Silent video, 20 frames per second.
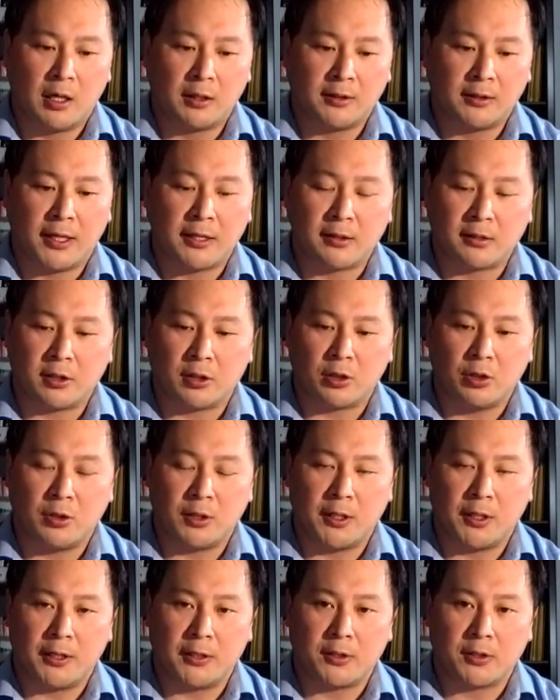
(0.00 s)
testing
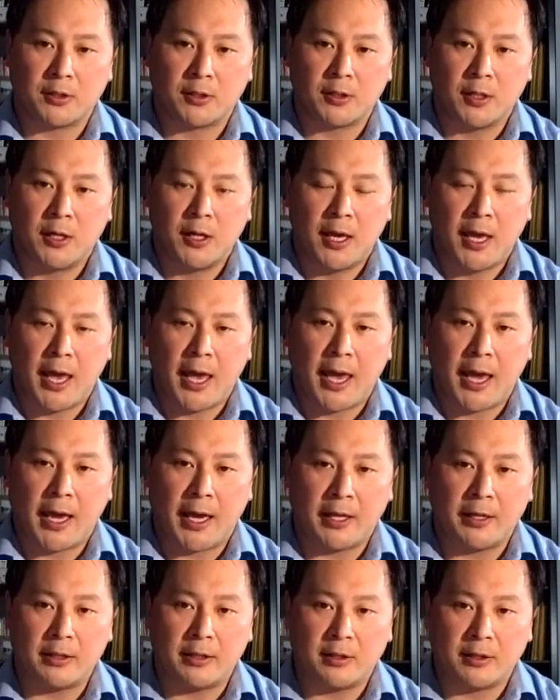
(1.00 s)
units,
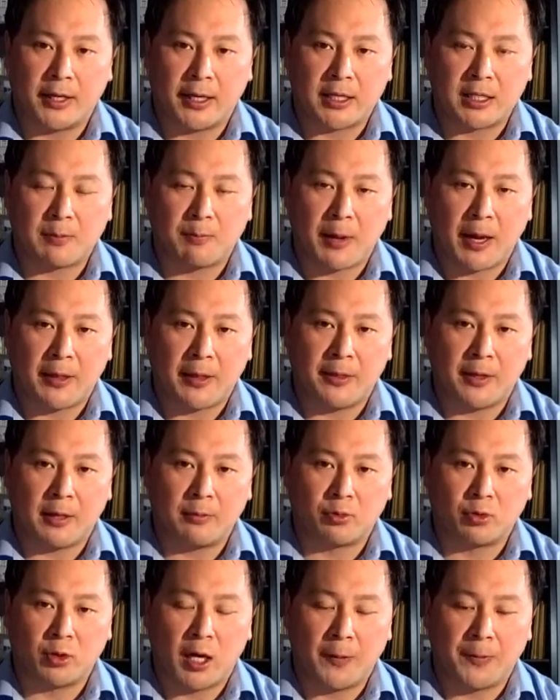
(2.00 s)
and expand
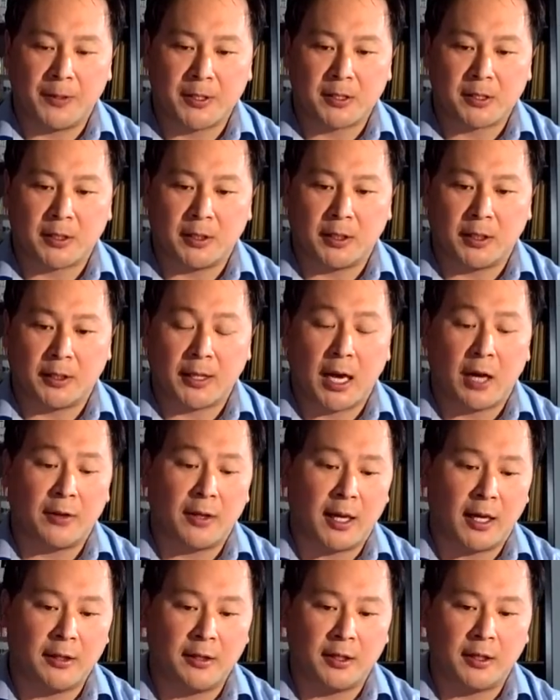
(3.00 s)
them throughout the city. Now,
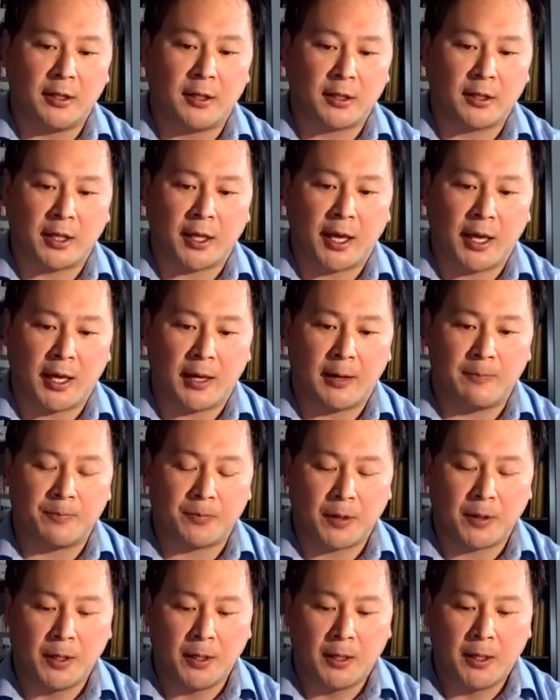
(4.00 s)
the idea
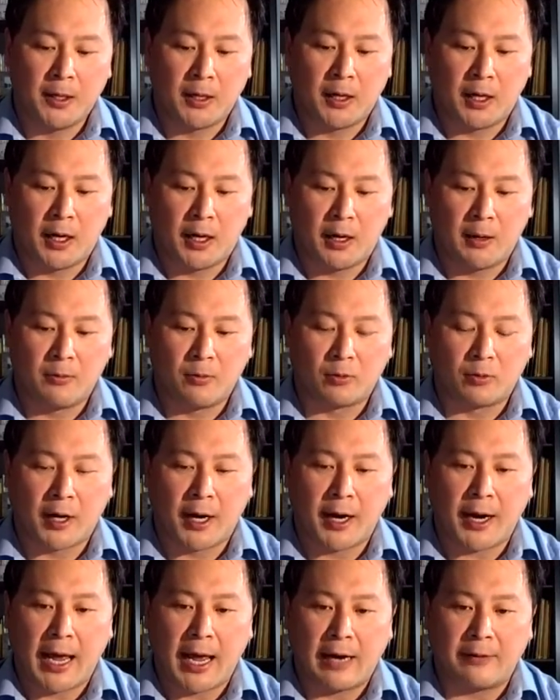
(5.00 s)
came
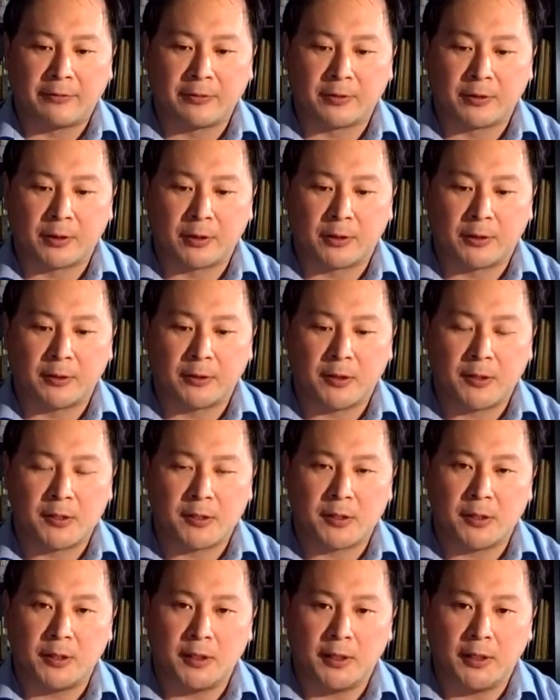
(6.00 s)
right after the
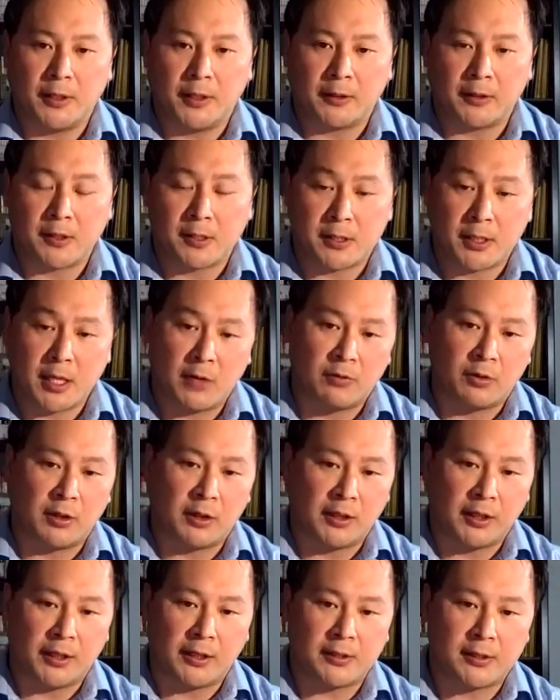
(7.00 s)
city and the state
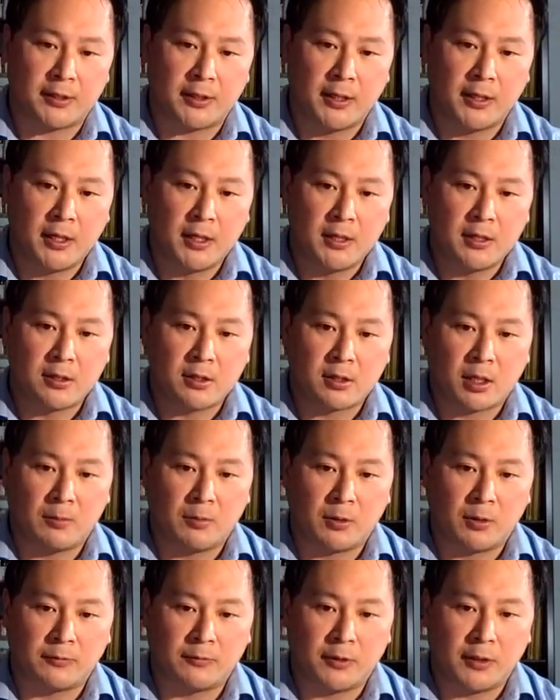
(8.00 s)
released some
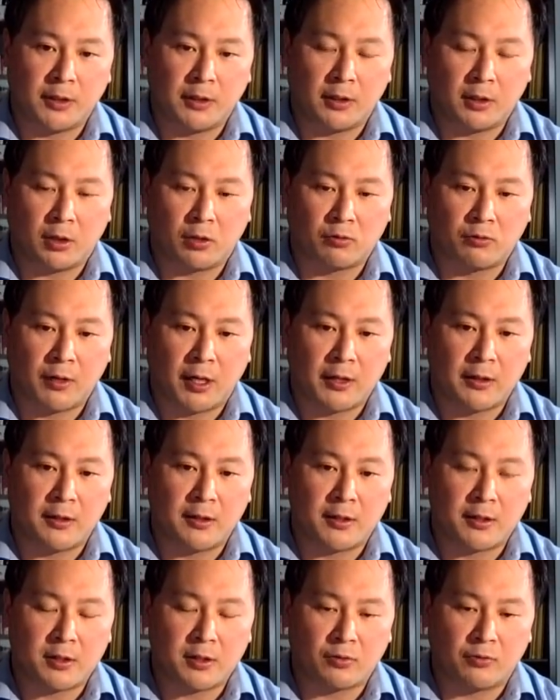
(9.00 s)
of the
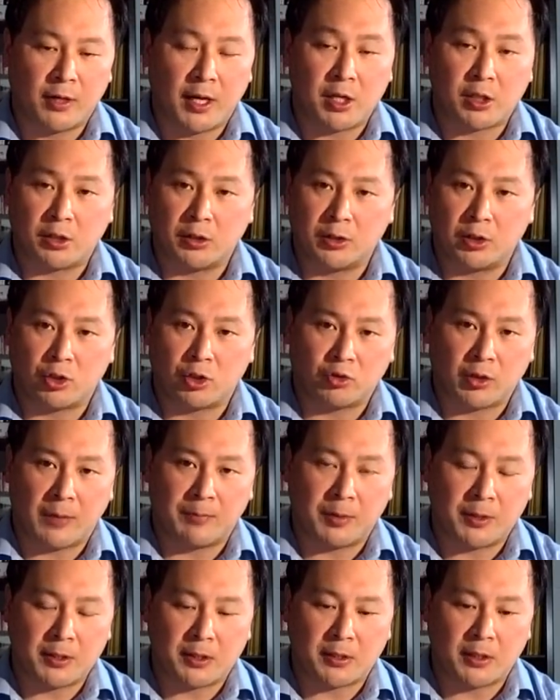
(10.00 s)
horrendous racial
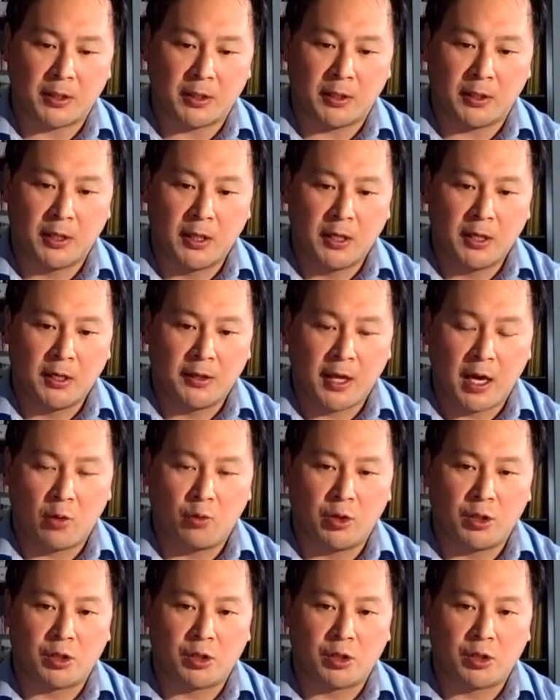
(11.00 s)
discrepancy that we